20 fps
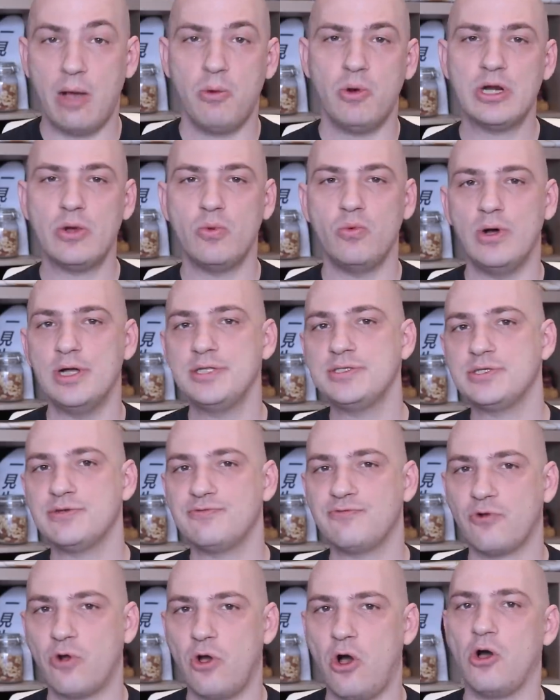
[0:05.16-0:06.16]
I wanna once
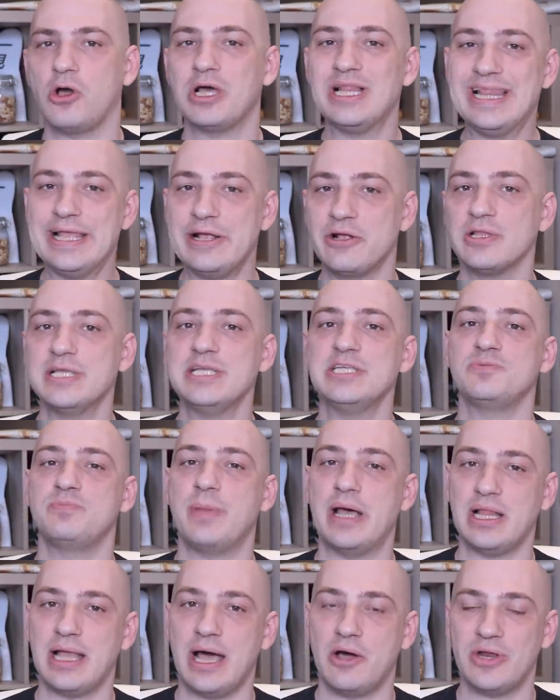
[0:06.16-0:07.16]
and for all clearly
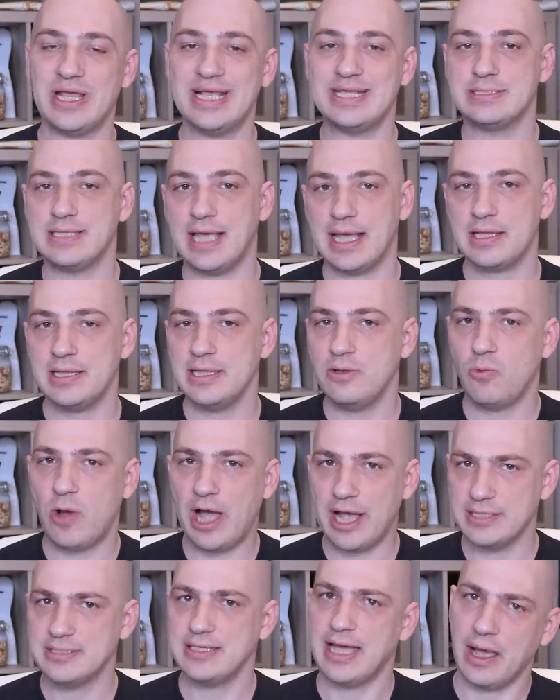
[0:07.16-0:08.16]
spell out exactly
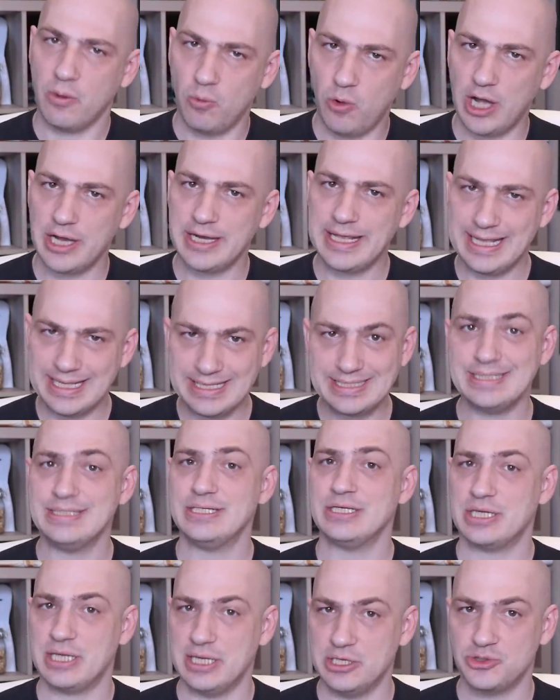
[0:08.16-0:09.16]
why Taiwan
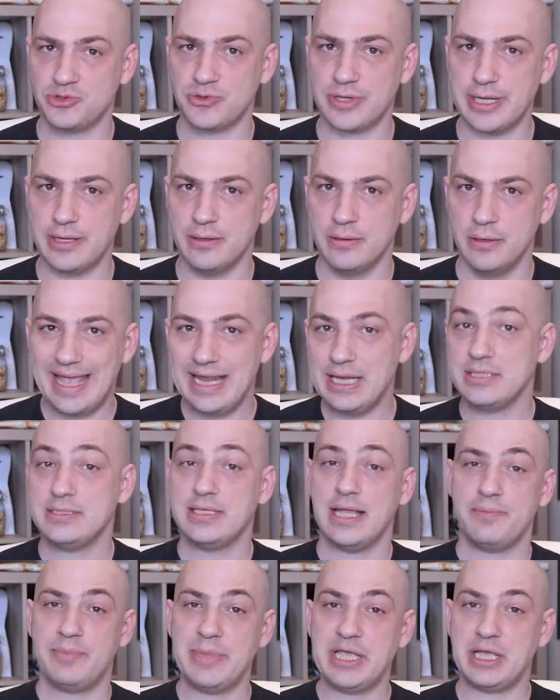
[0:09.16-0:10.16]
isn't a country. And
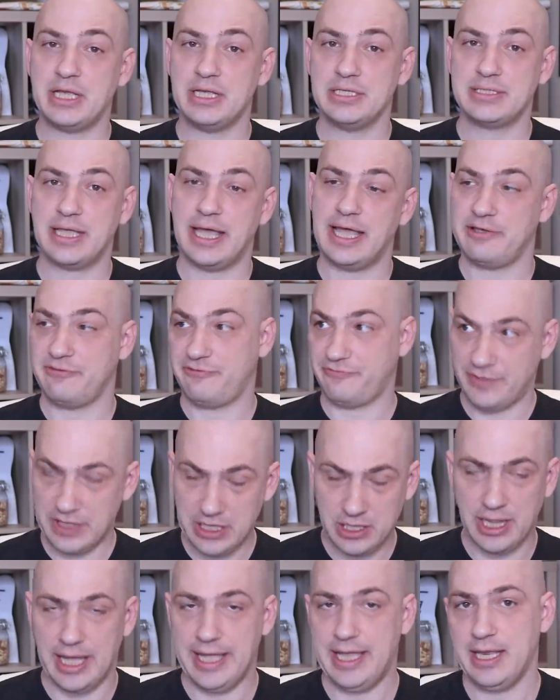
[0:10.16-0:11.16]
it's not because I
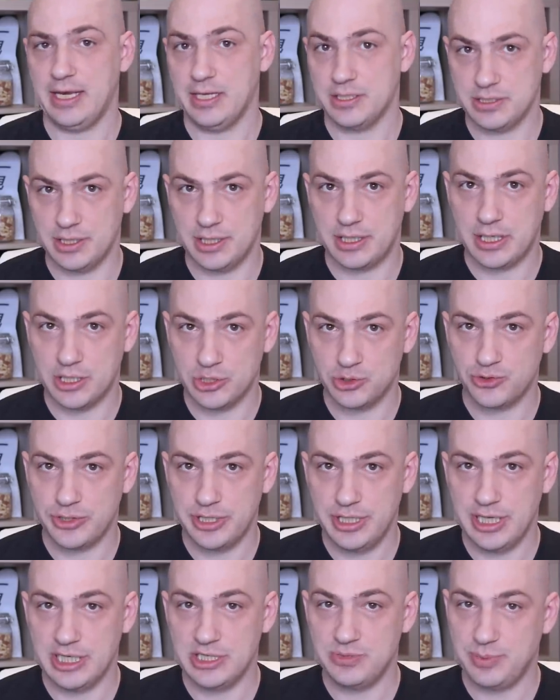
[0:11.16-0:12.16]
feel like it isn't a
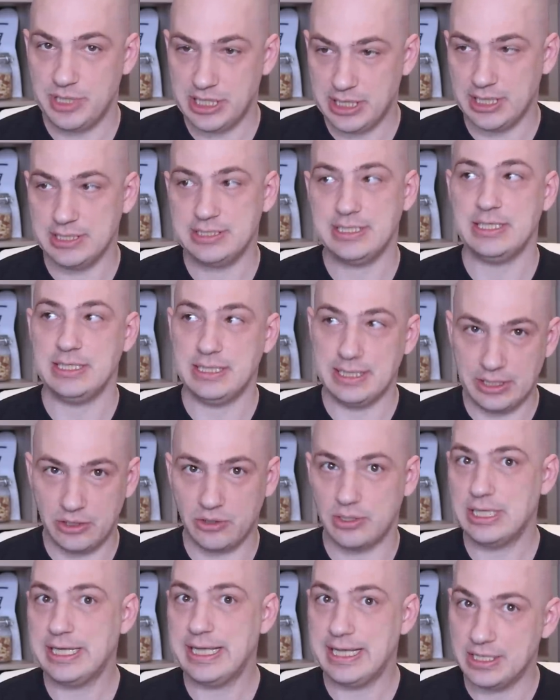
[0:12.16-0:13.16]
country, it's because it
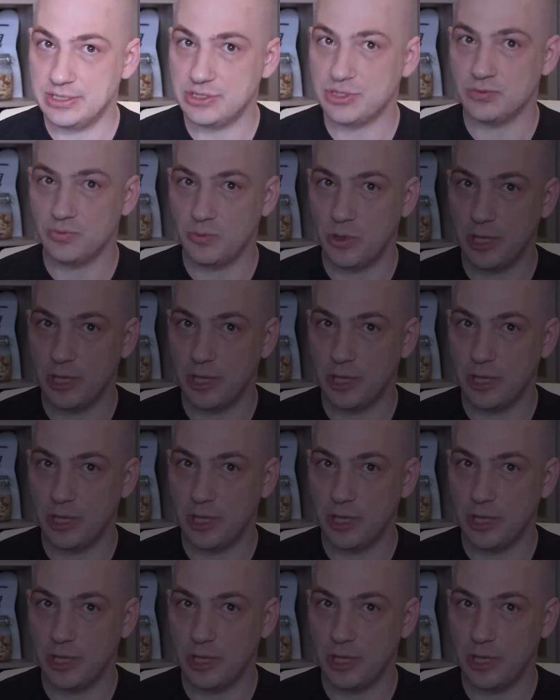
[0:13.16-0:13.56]
literally isn't